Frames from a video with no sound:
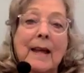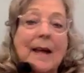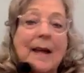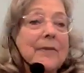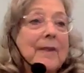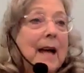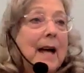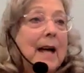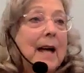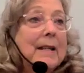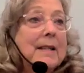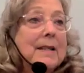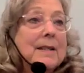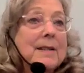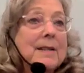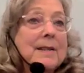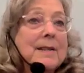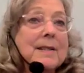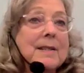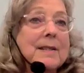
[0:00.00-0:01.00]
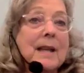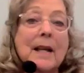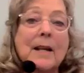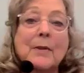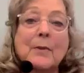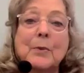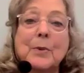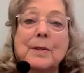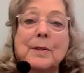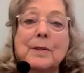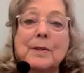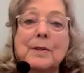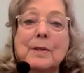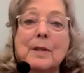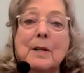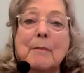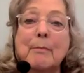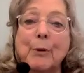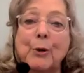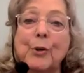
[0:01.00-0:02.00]
And that insight was
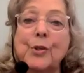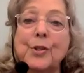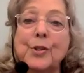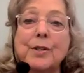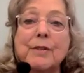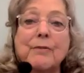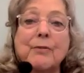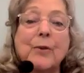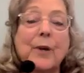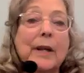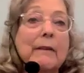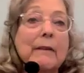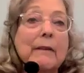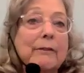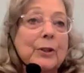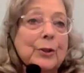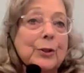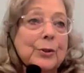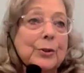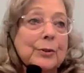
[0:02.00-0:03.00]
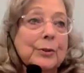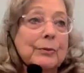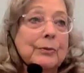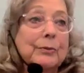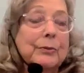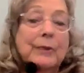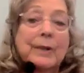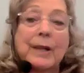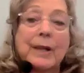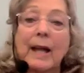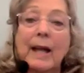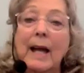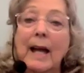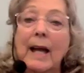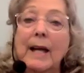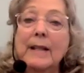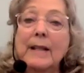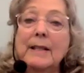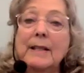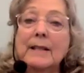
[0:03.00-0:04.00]
a burst of right view,
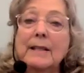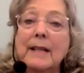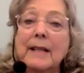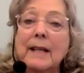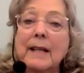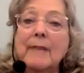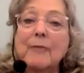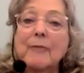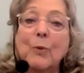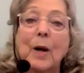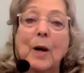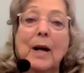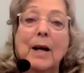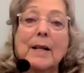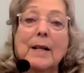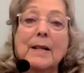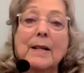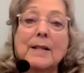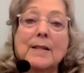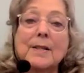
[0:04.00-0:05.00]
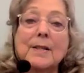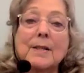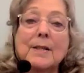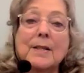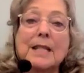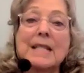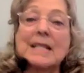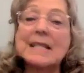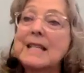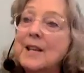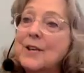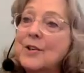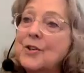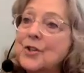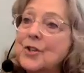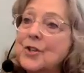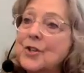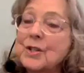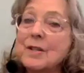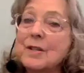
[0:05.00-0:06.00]
and it gave rise to the
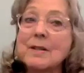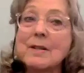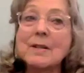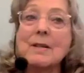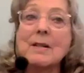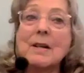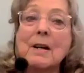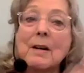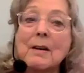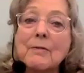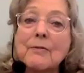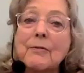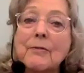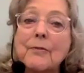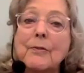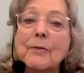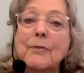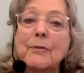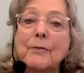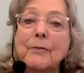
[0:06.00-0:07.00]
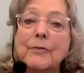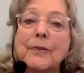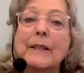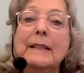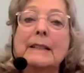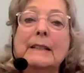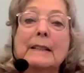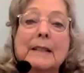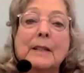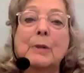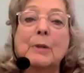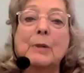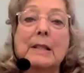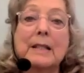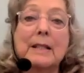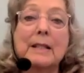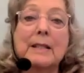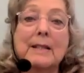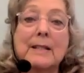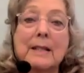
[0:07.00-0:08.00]
intention of finally
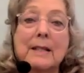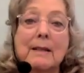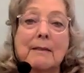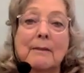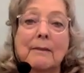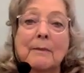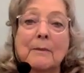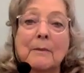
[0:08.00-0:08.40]
releasing.